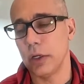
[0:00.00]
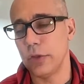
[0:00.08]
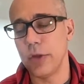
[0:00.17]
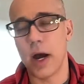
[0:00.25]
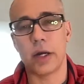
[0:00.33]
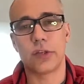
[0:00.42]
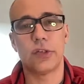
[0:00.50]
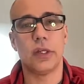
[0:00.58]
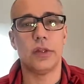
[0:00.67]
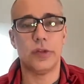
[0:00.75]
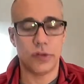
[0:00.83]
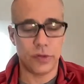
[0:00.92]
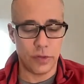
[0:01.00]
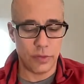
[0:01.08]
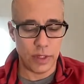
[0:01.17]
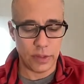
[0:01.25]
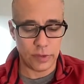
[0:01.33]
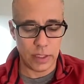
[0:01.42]
dachshunds and
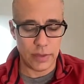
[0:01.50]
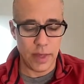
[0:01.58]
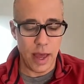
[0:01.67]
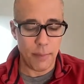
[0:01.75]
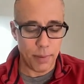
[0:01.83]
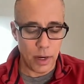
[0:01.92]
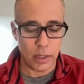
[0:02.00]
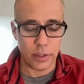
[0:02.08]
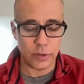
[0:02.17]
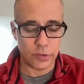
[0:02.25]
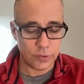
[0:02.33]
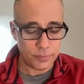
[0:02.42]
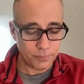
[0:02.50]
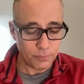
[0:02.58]
things like that, pugs,